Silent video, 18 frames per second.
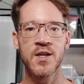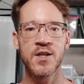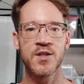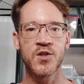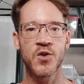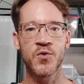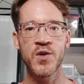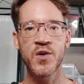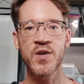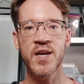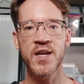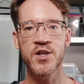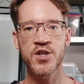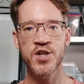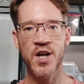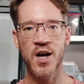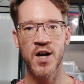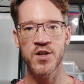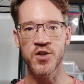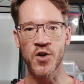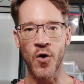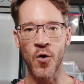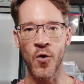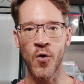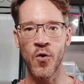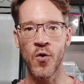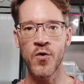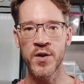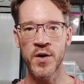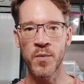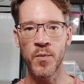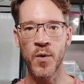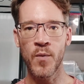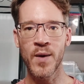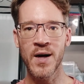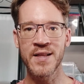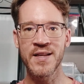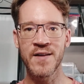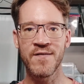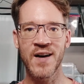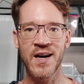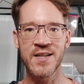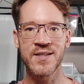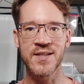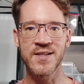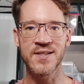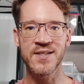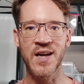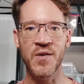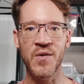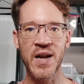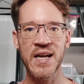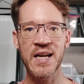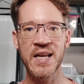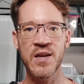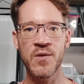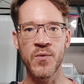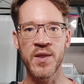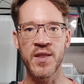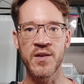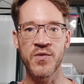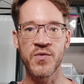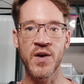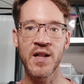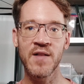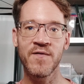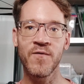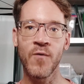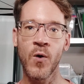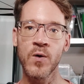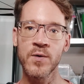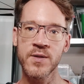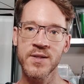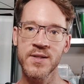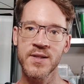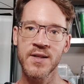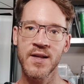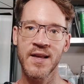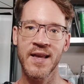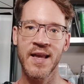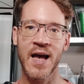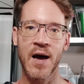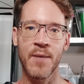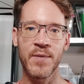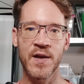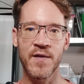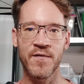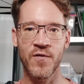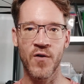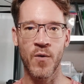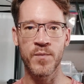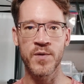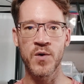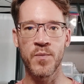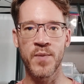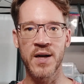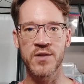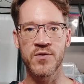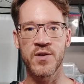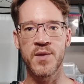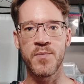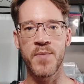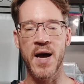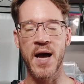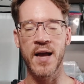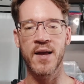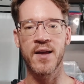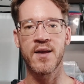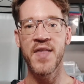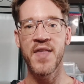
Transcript: so you can charge all your mobile devices directly with the 12 volts coming from your battery bank.